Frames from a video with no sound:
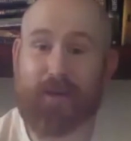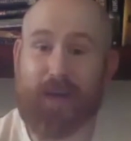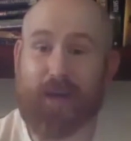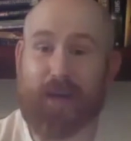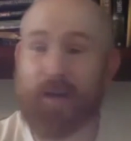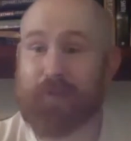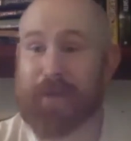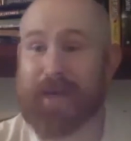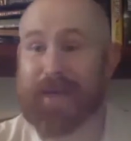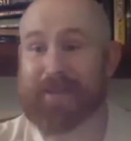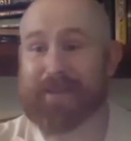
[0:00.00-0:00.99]
I love
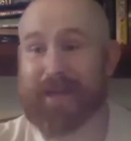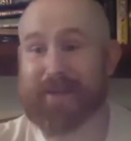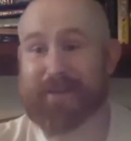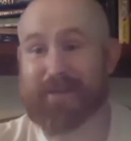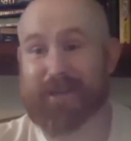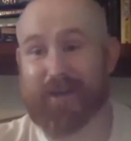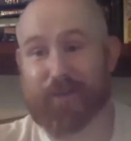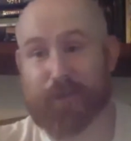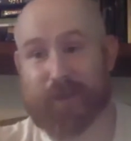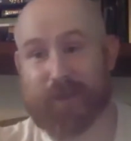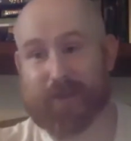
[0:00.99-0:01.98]
milling as an exercise
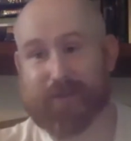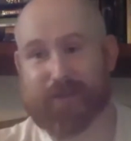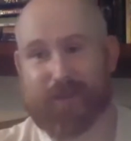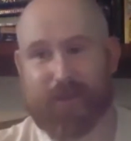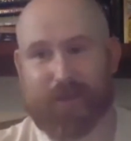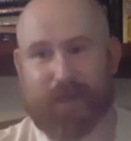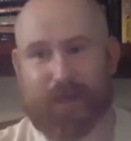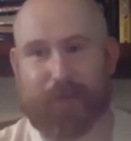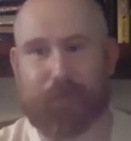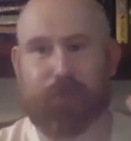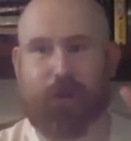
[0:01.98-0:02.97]
because it
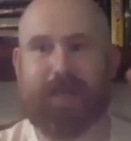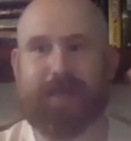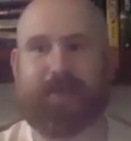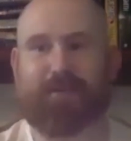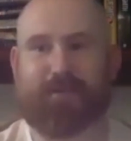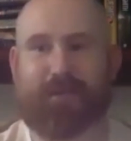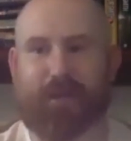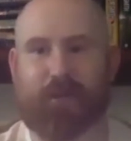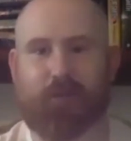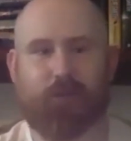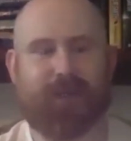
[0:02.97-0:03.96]
breaks the
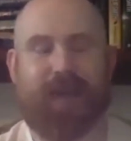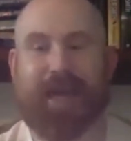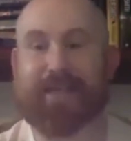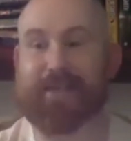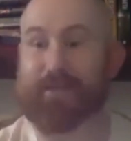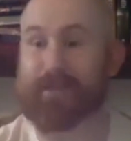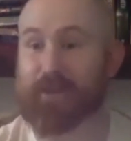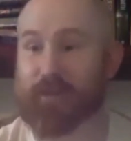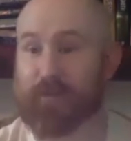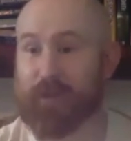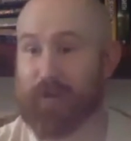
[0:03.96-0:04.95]
cadence
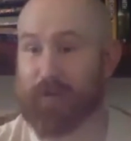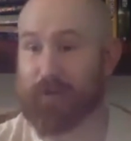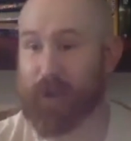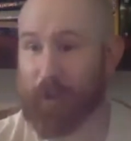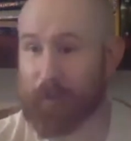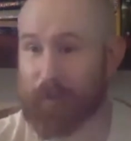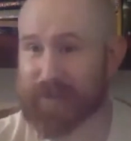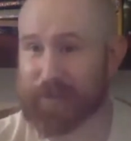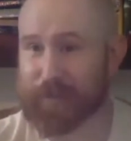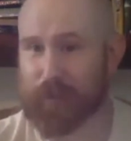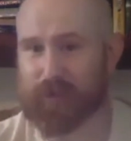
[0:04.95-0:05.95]
of combat
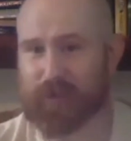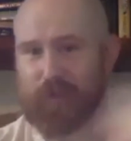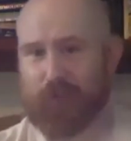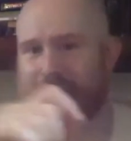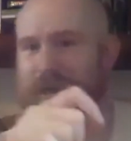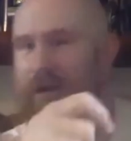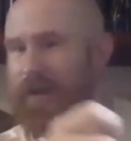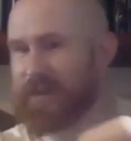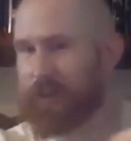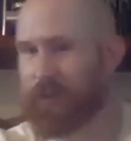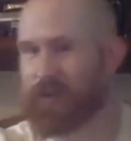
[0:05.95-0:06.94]
sports. Where combat
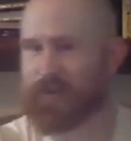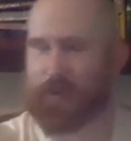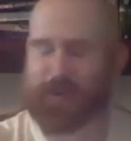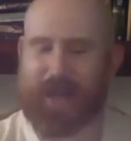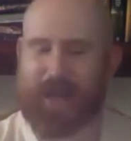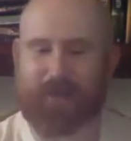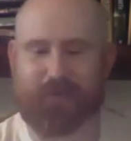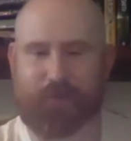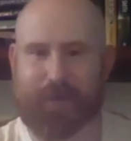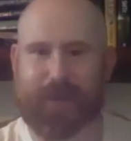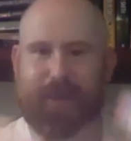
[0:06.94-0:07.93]
sports fall down for
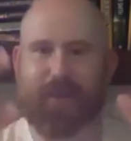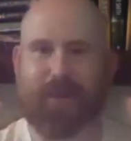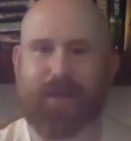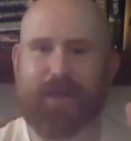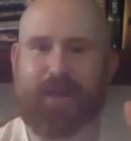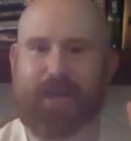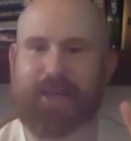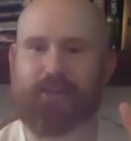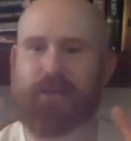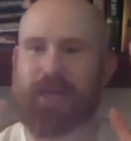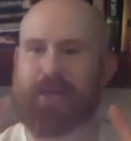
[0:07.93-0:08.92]
me is
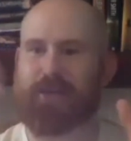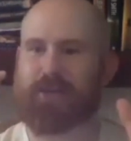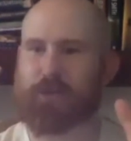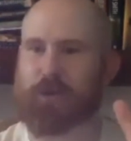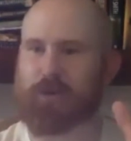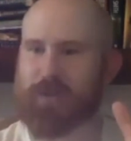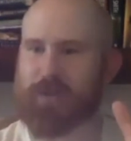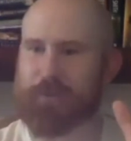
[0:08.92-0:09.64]
you get used to a rhythm,